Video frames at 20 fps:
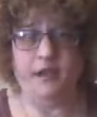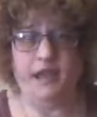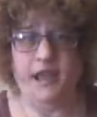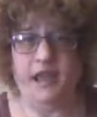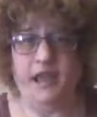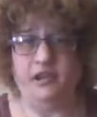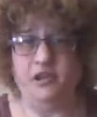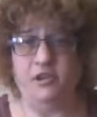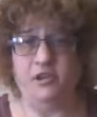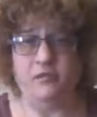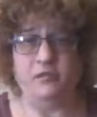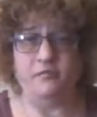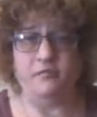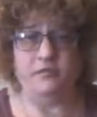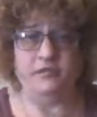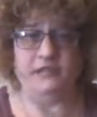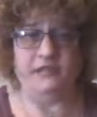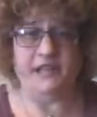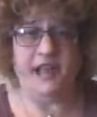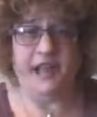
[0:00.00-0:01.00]
and
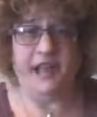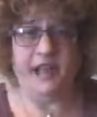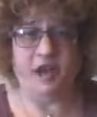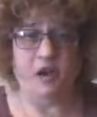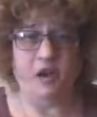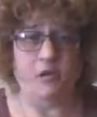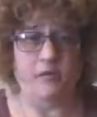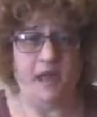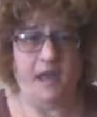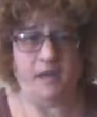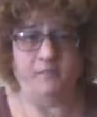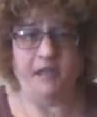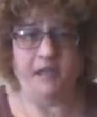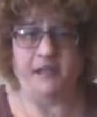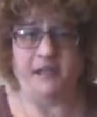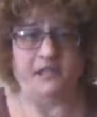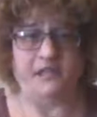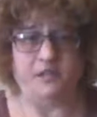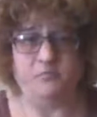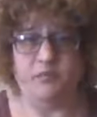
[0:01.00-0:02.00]
you'll say, oh, that
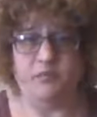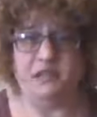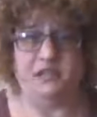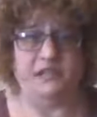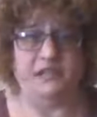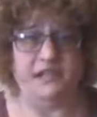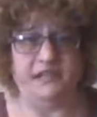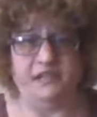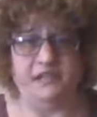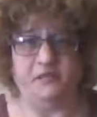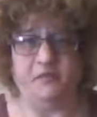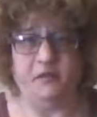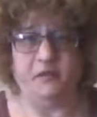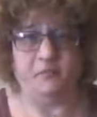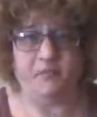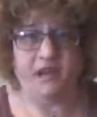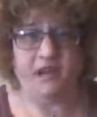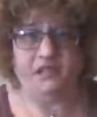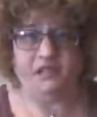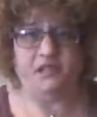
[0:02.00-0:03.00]
makes so much sense for
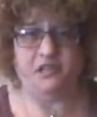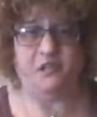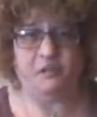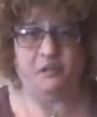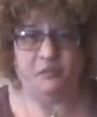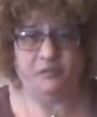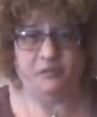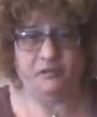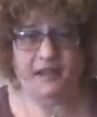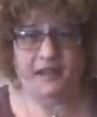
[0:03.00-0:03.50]
me too.